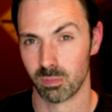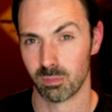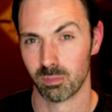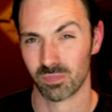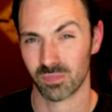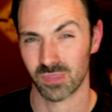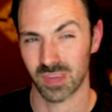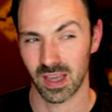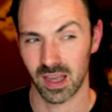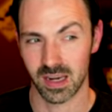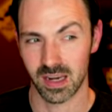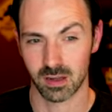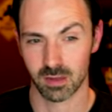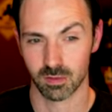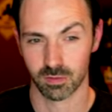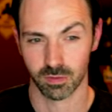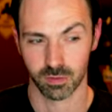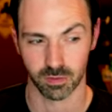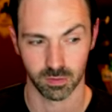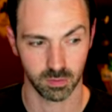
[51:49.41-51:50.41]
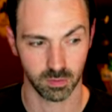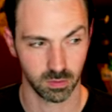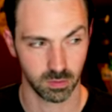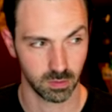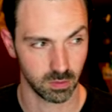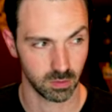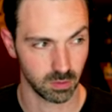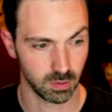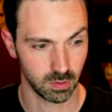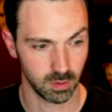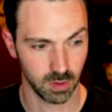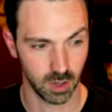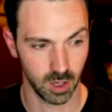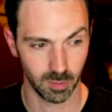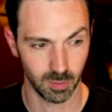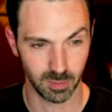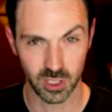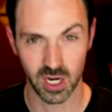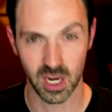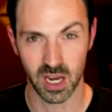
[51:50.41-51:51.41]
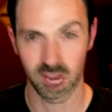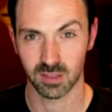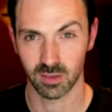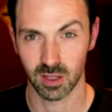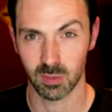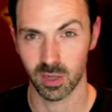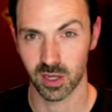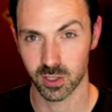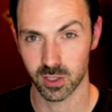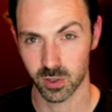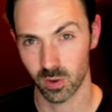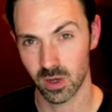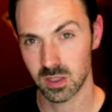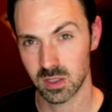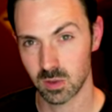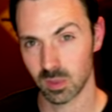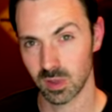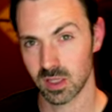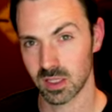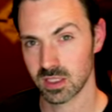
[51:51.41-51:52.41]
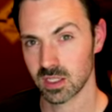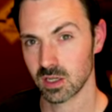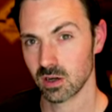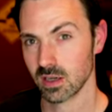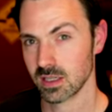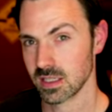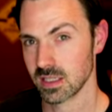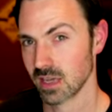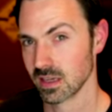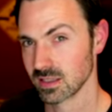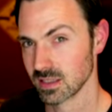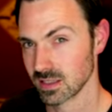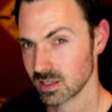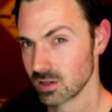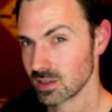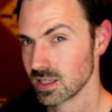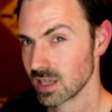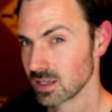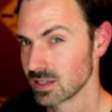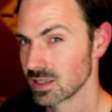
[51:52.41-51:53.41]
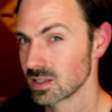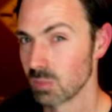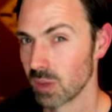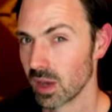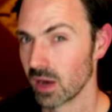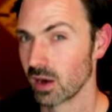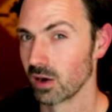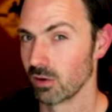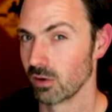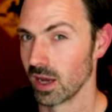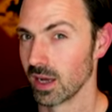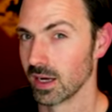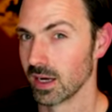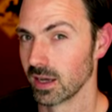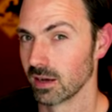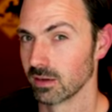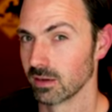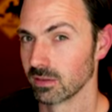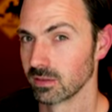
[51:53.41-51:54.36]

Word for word: Kind of... objectively by choice would be the Series X. The Series X is better right now,